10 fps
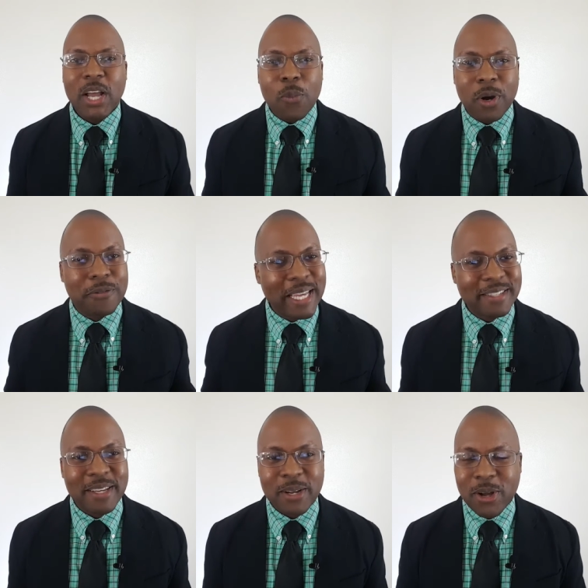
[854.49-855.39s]
Well, if
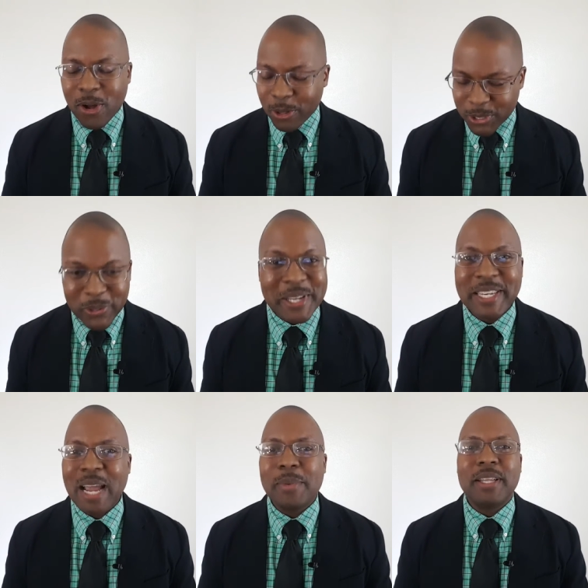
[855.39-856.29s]
that's not a call to
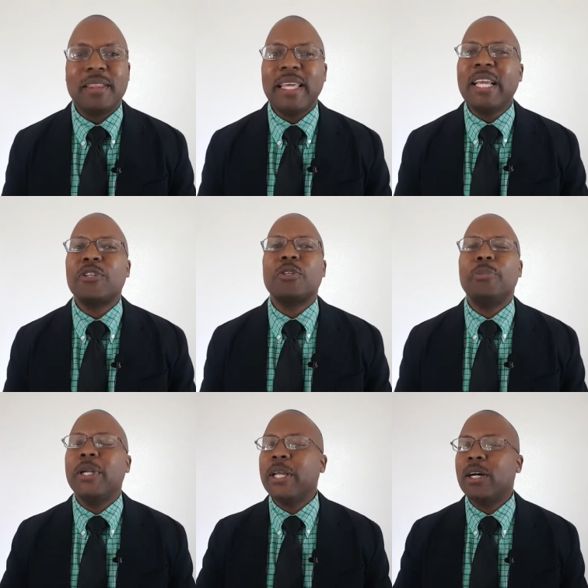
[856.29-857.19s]
examine the things you're
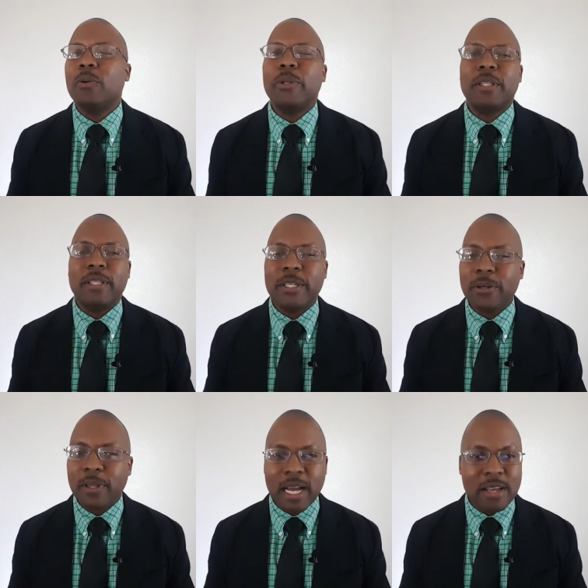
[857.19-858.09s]
putting up with in
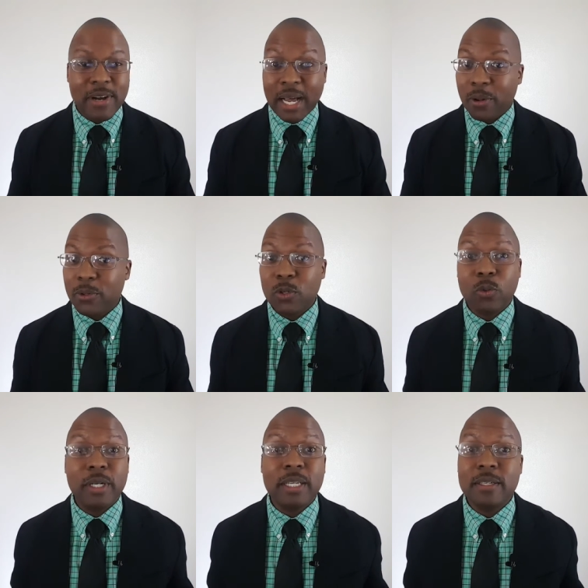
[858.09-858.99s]
your life, I don't know
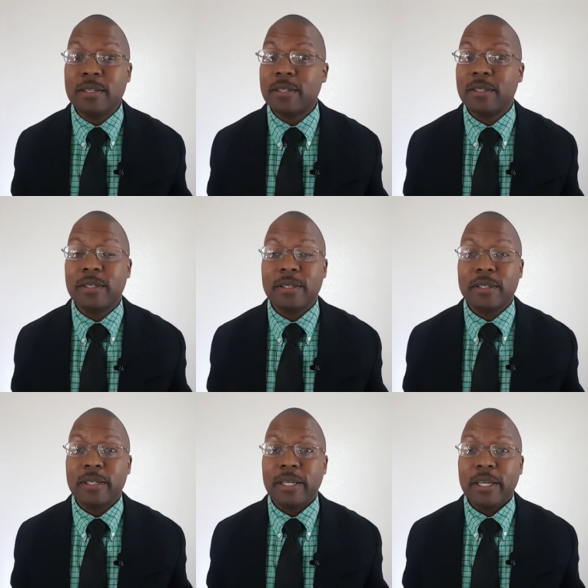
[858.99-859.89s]
what is.
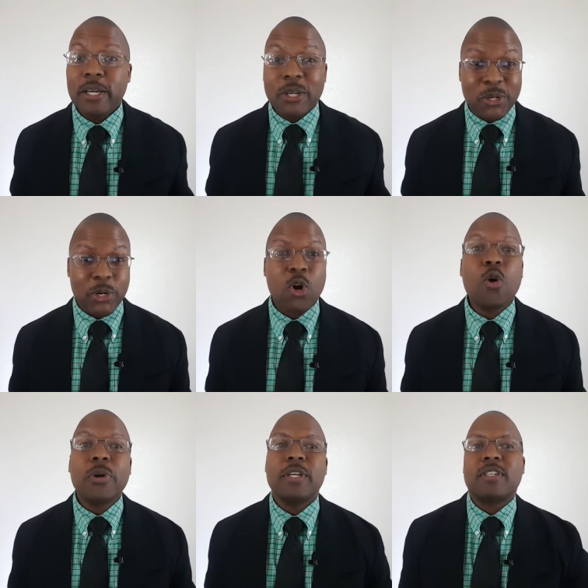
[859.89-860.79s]
So your
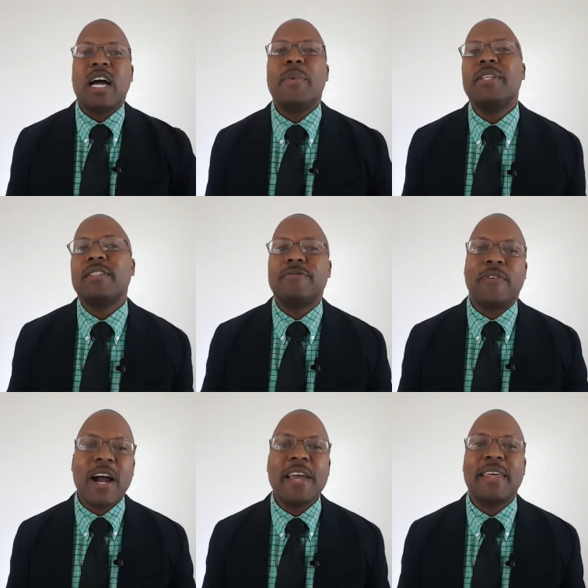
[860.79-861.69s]
homework assignment is to
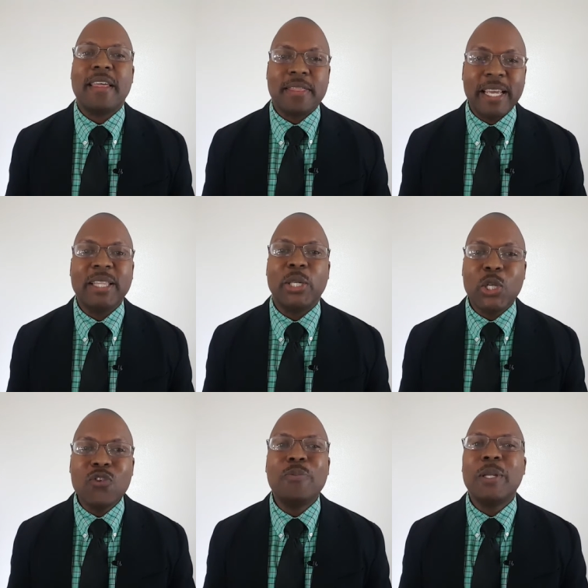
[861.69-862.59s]
find that thing that
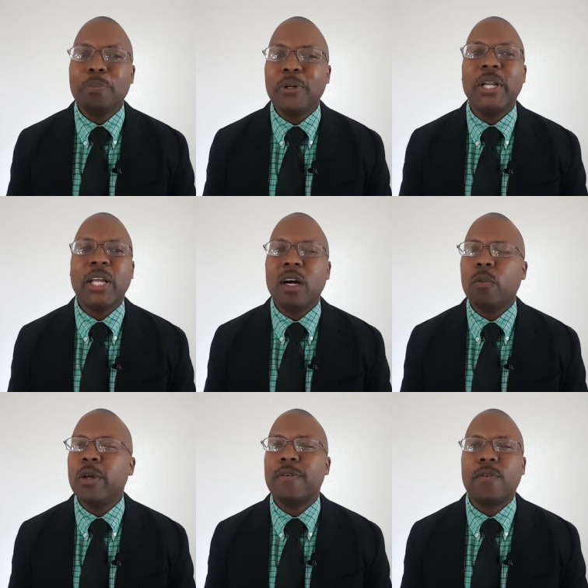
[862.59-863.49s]
you've been putting up
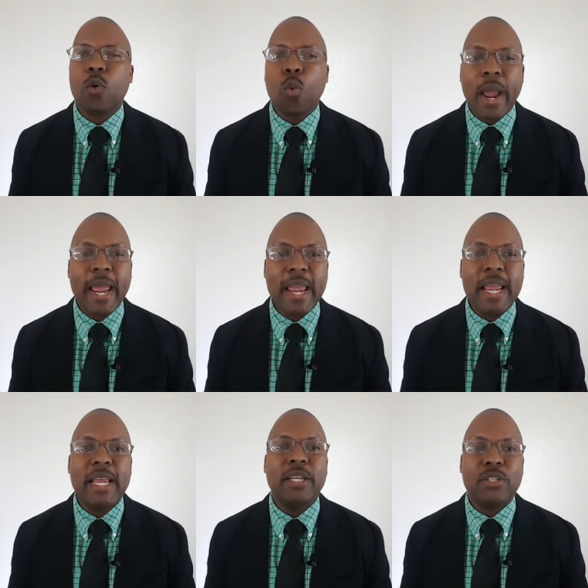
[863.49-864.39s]
with for
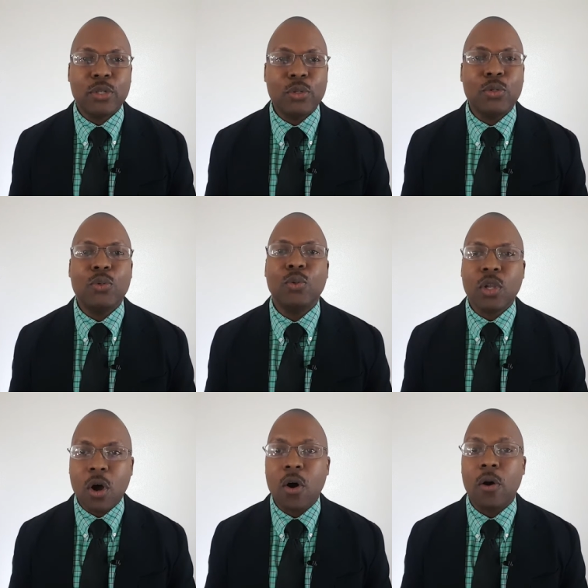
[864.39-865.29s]
way too
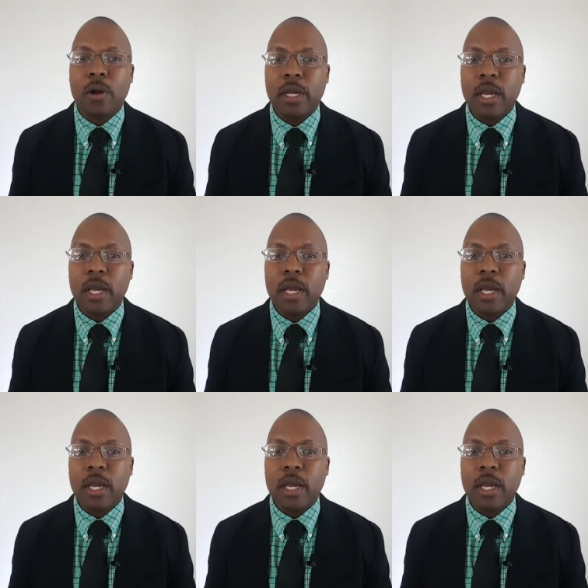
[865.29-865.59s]
long.